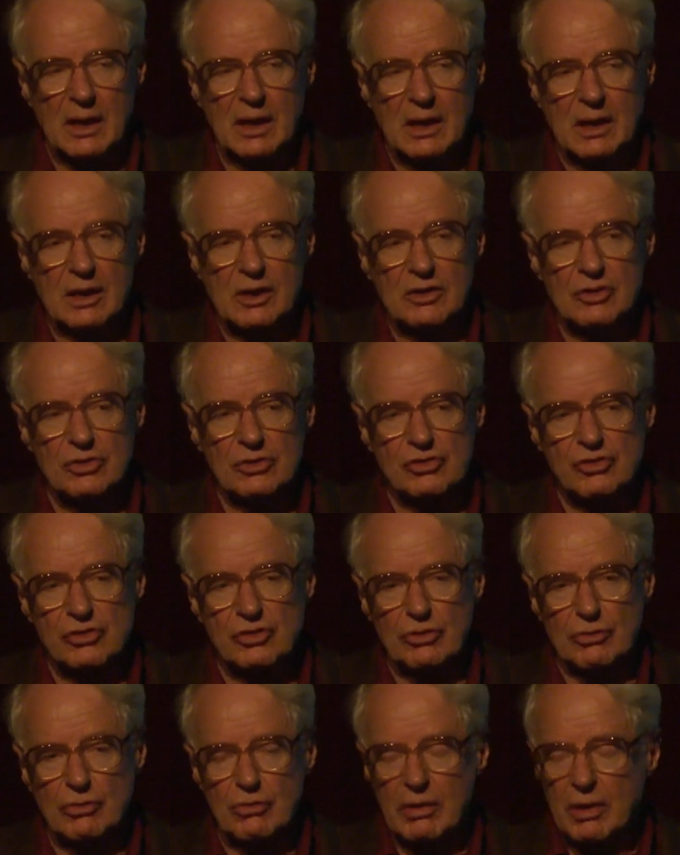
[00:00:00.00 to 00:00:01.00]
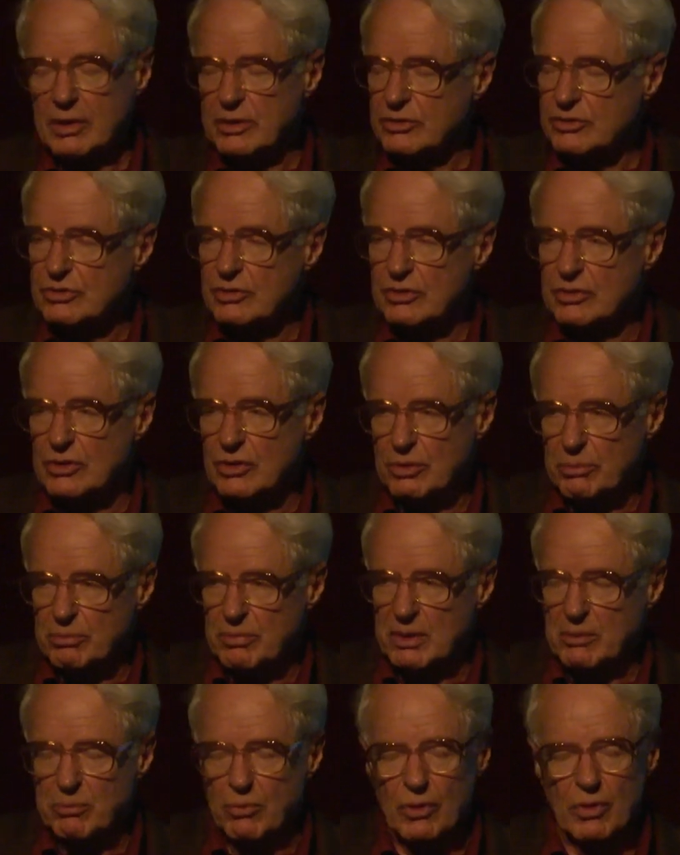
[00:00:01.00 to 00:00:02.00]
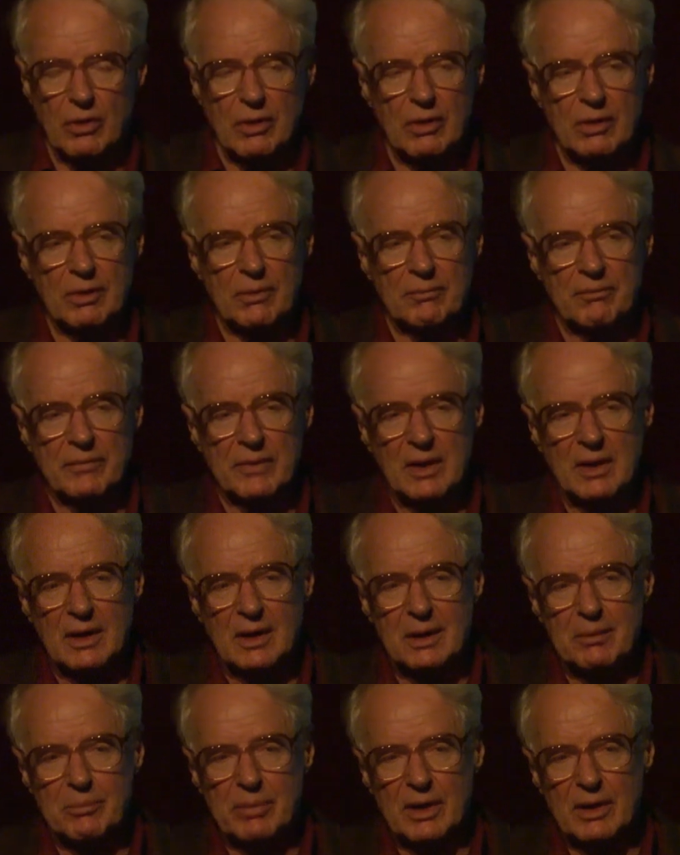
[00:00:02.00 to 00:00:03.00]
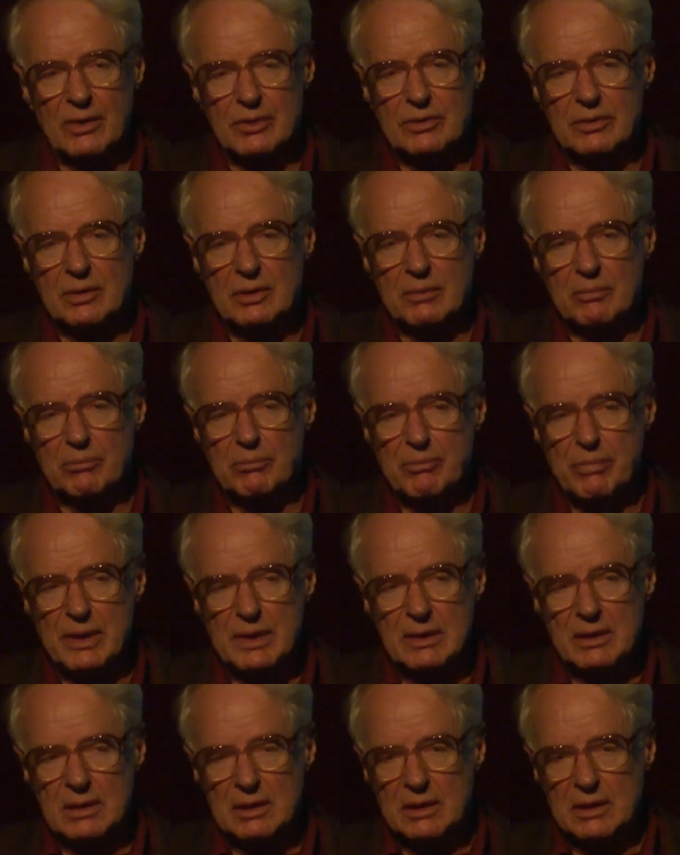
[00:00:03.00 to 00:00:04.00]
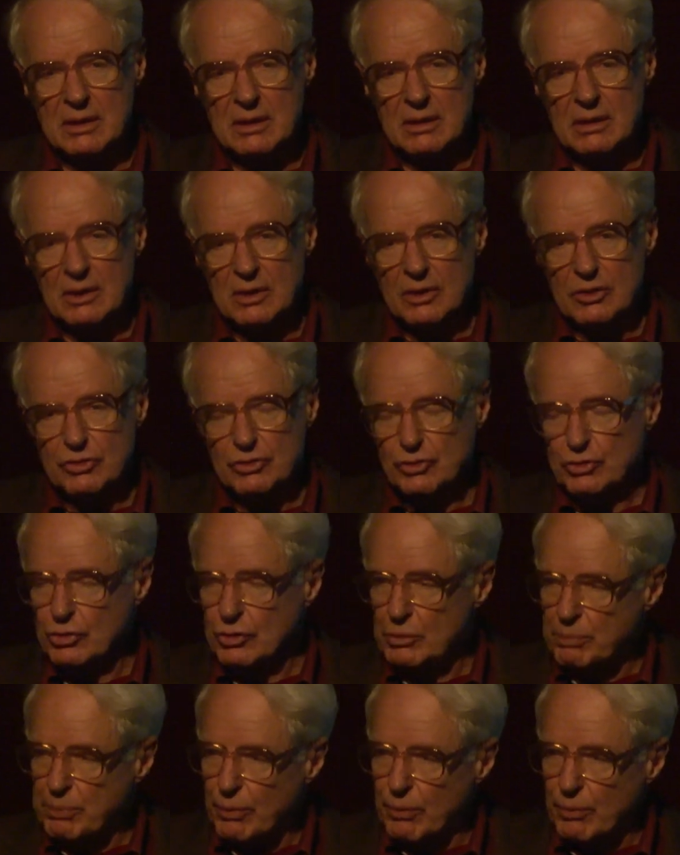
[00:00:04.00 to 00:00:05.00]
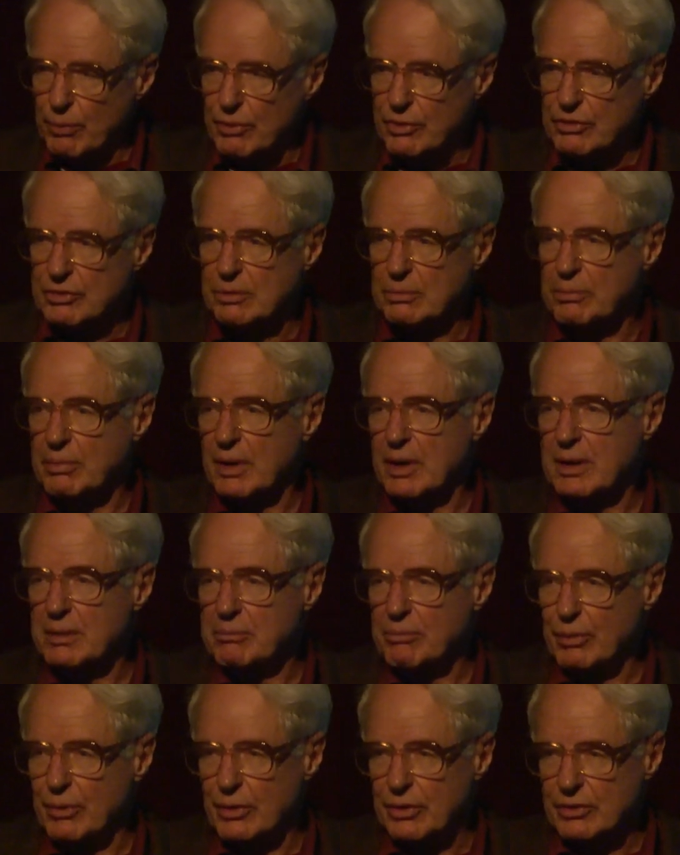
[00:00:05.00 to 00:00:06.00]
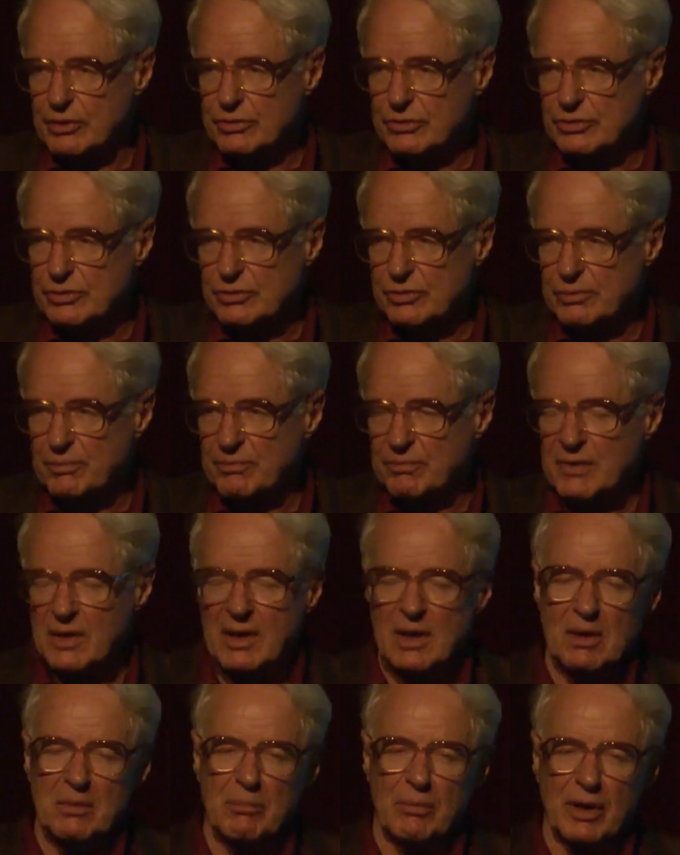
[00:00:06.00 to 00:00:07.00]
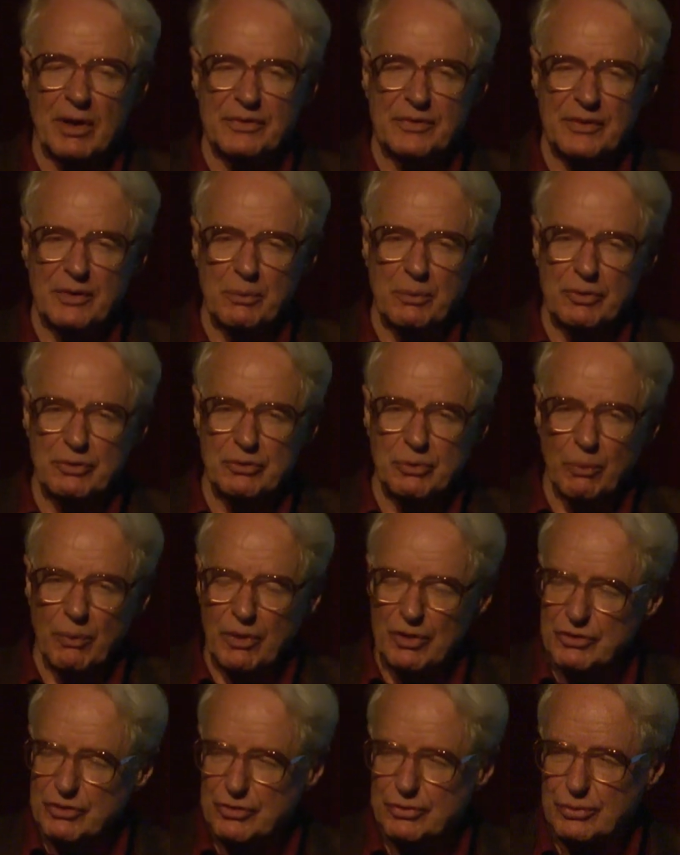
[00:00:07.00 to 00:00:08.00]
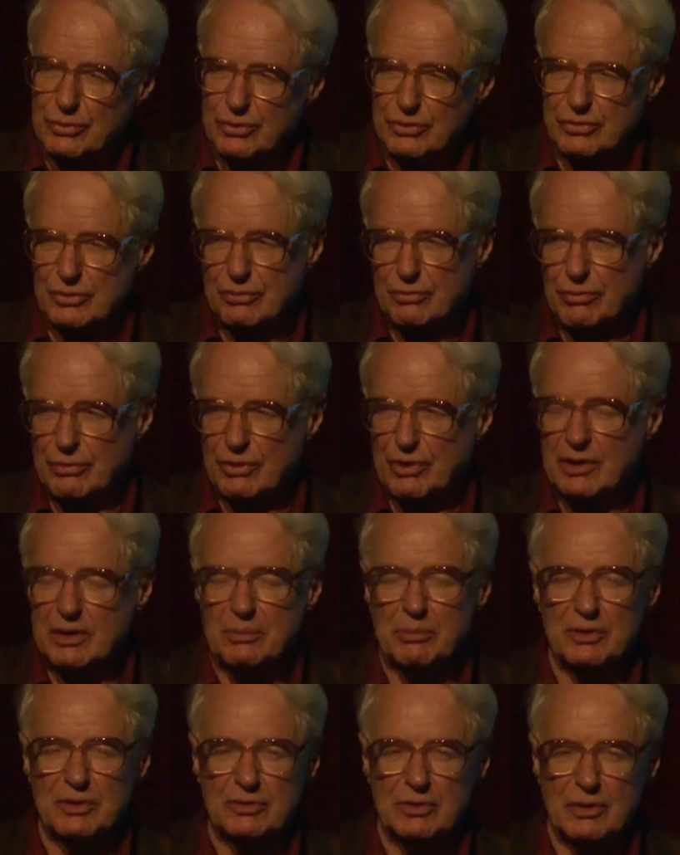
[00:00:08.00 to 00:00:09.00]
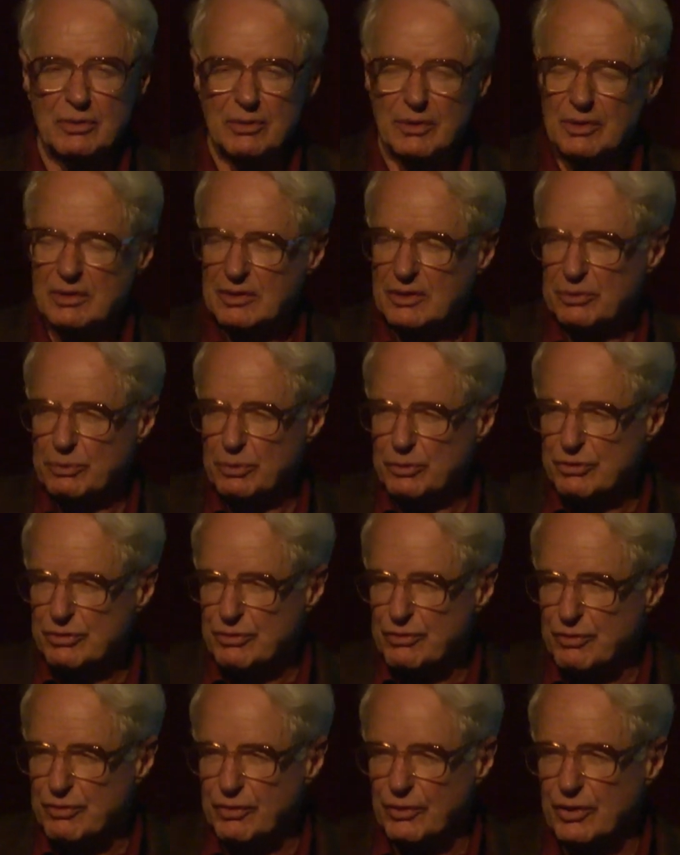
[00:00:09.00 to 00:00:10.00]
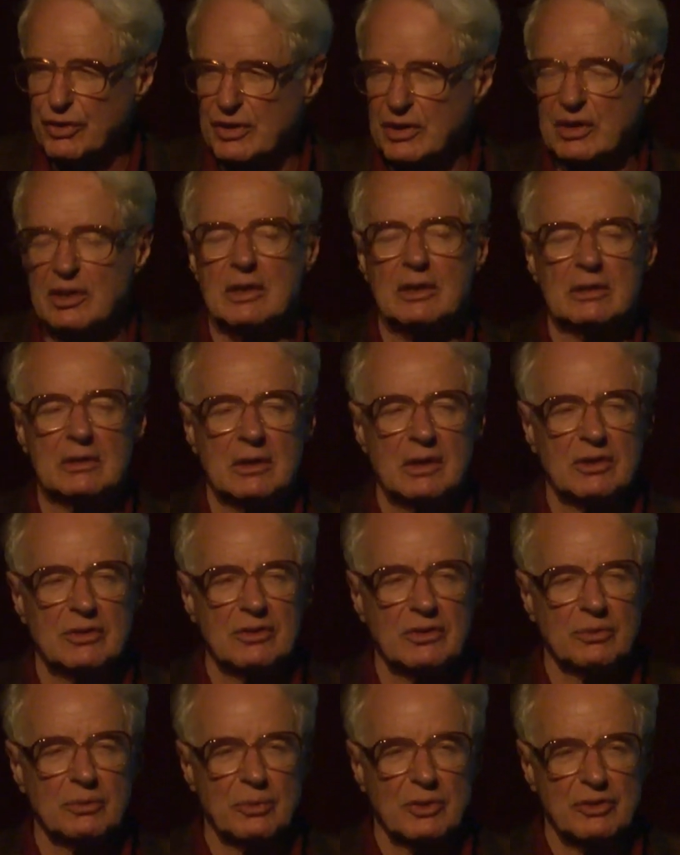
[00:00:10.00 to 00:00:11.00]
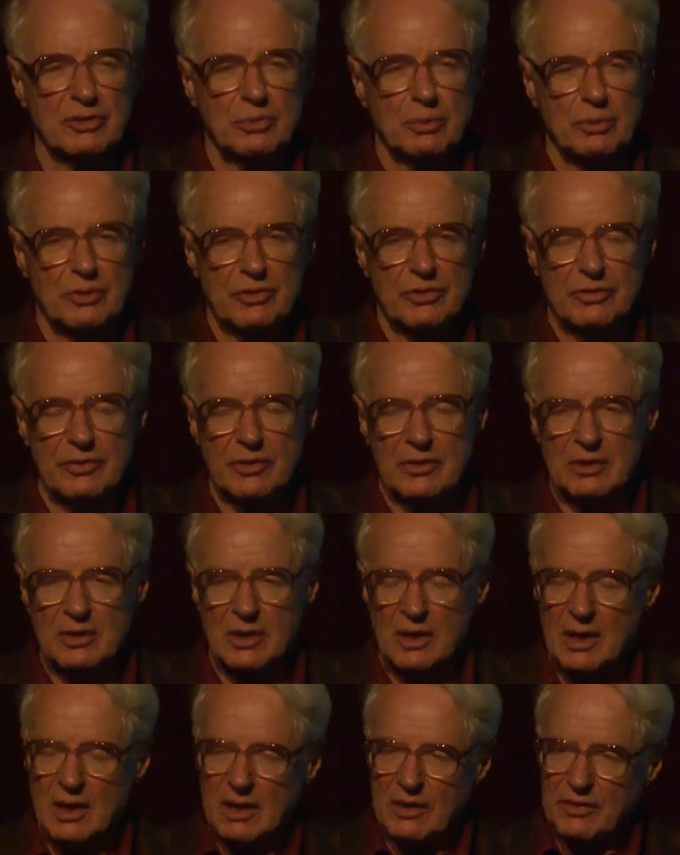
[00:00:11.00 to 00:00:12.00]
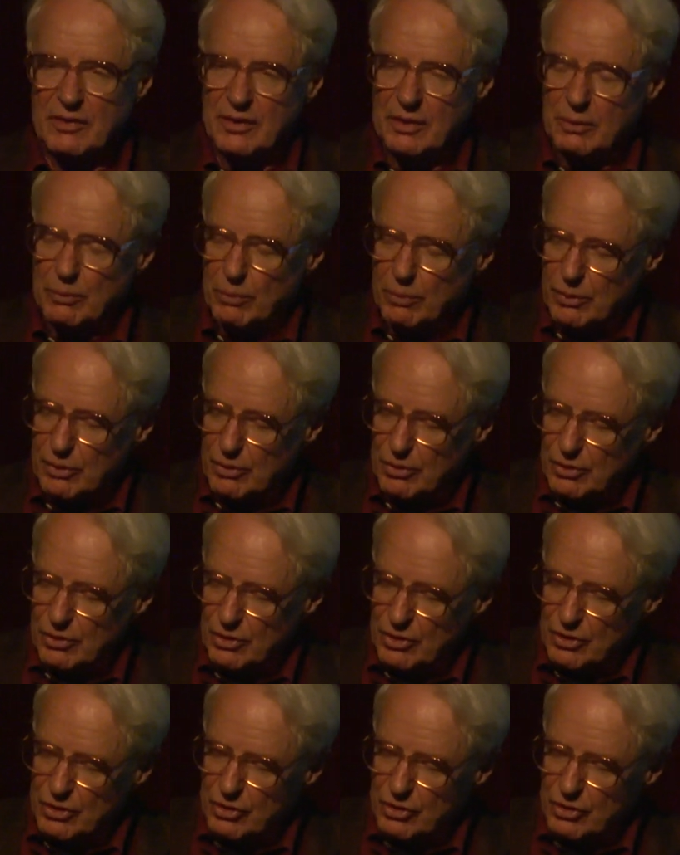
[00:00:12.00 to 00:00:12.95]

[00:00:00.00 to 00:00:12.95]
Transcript: And she writes in her memoir about being too poor to buy books, but there was one source of reading material that was free in London, which was that there were